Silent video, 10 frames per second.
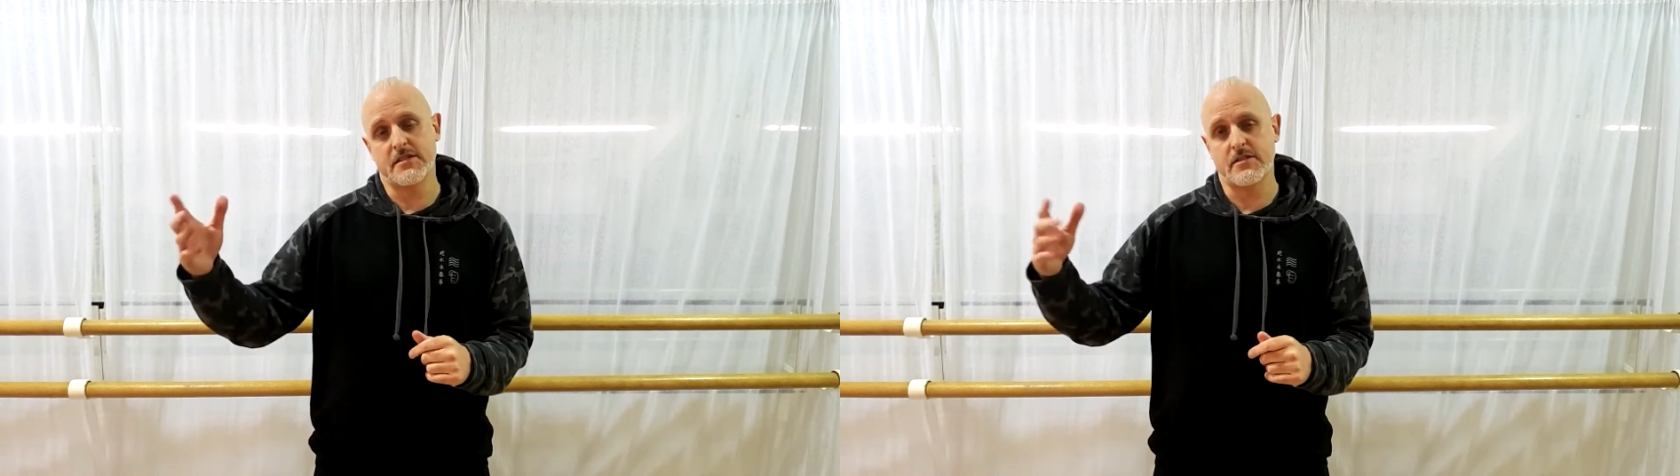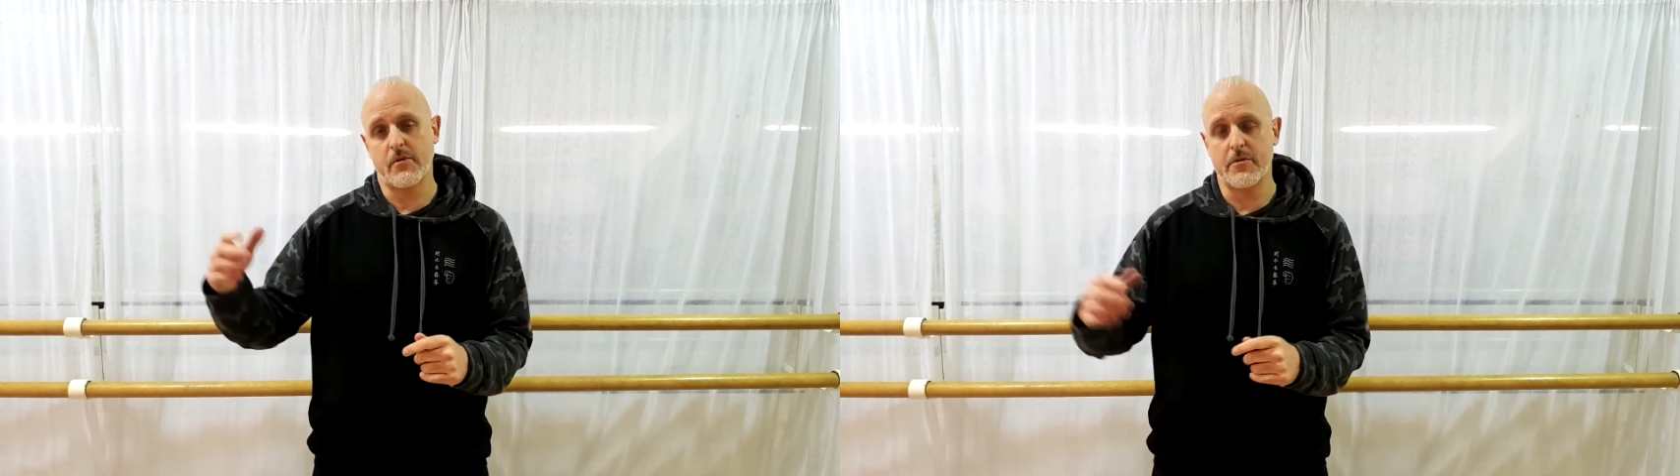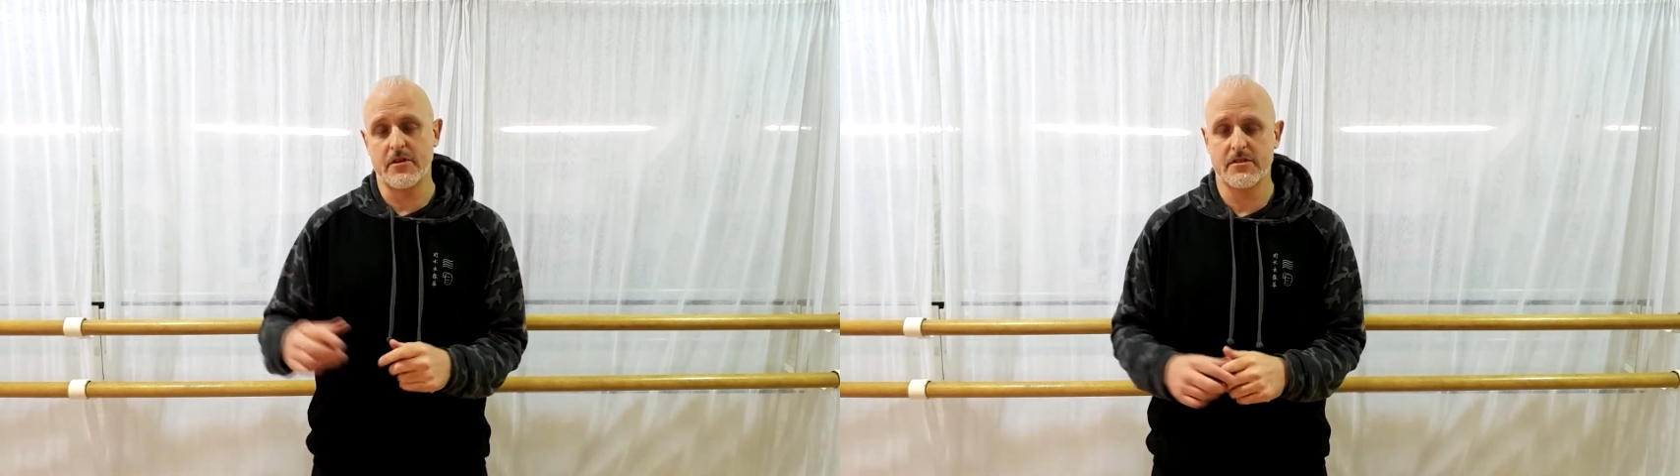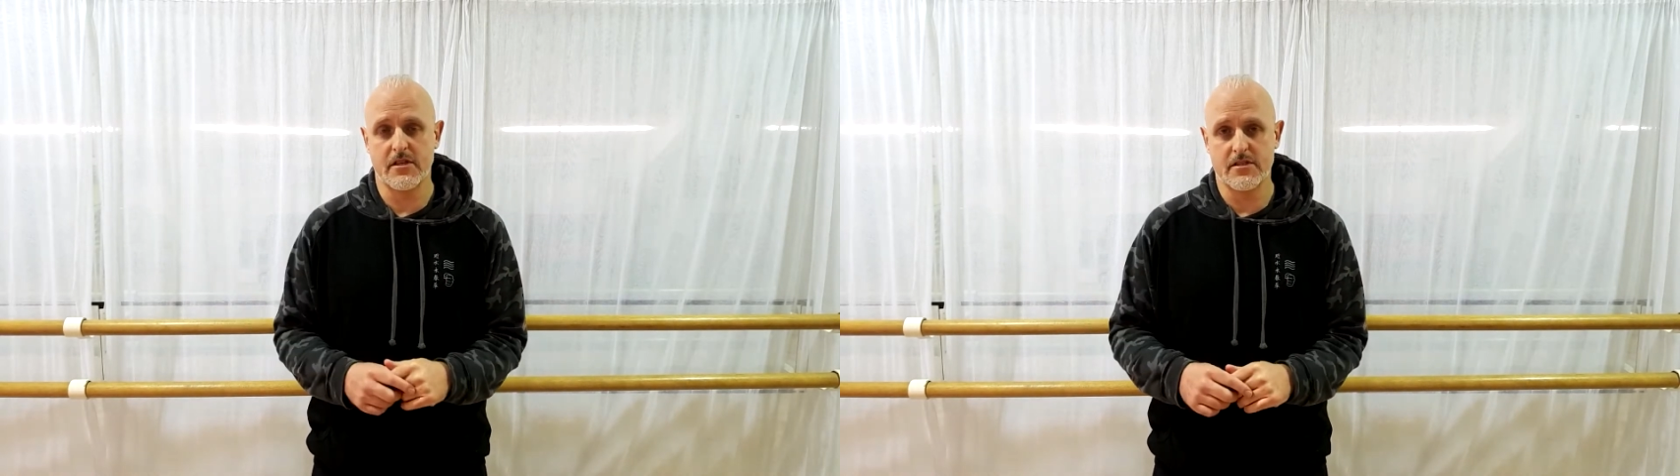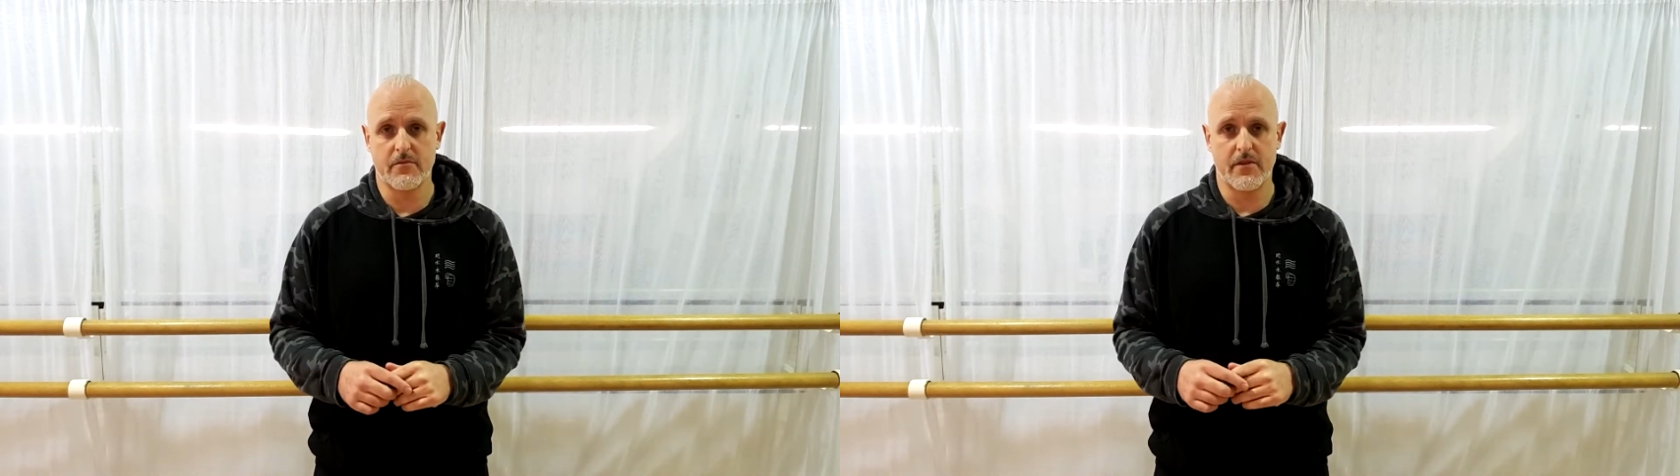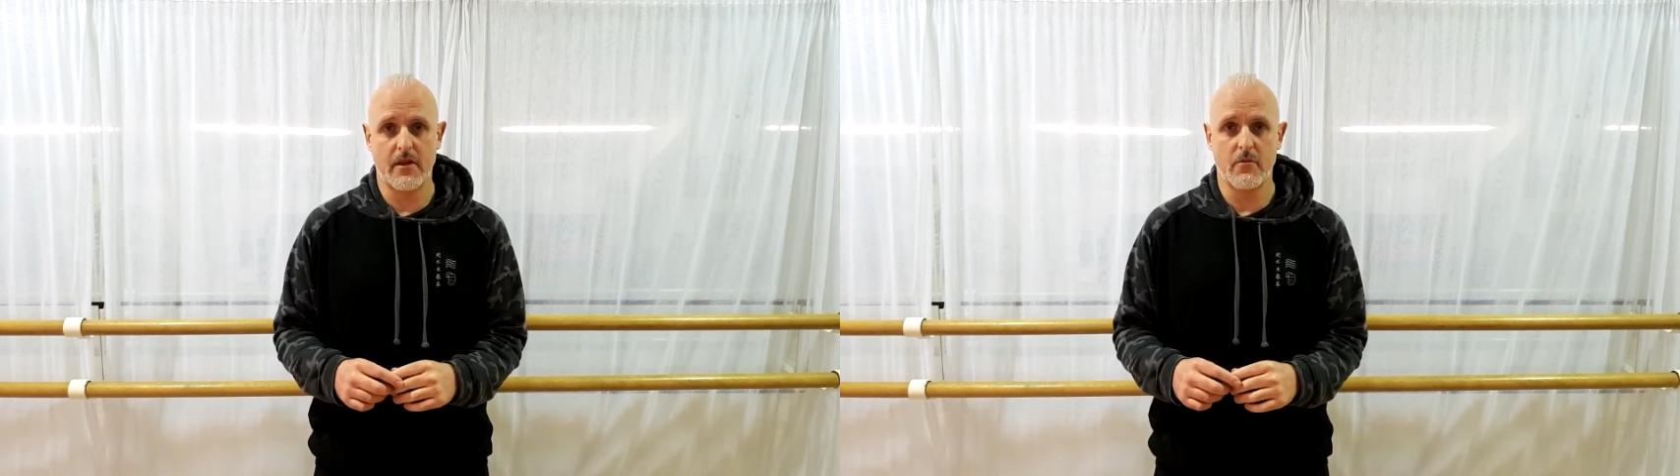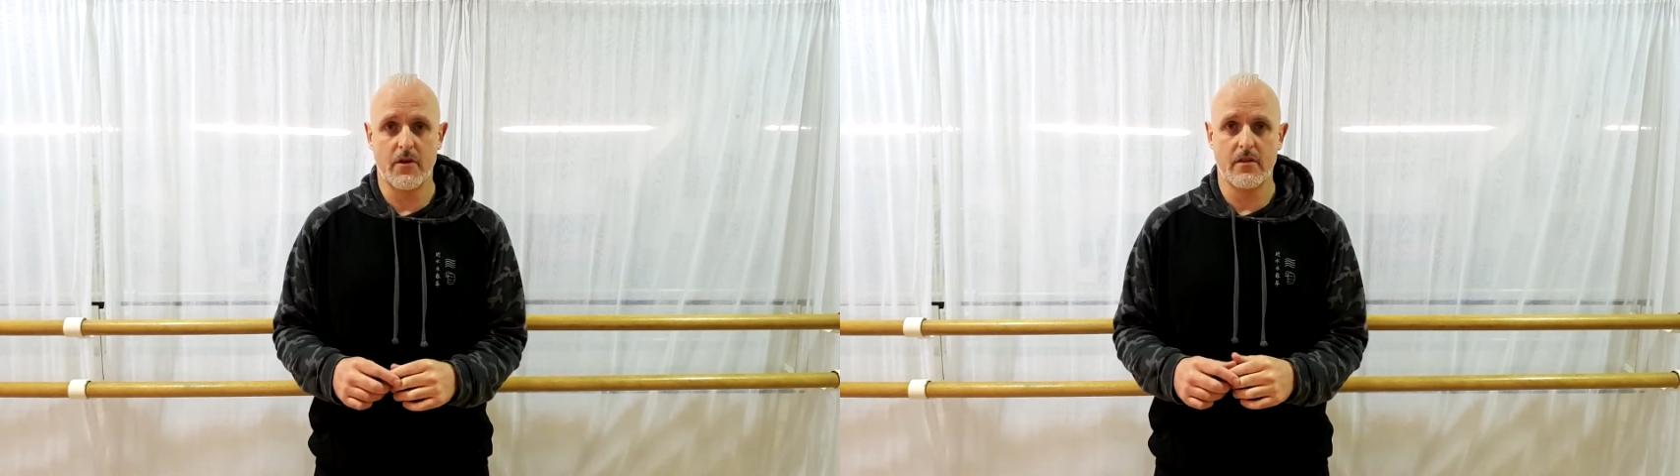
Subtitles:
it's probably because there's something in one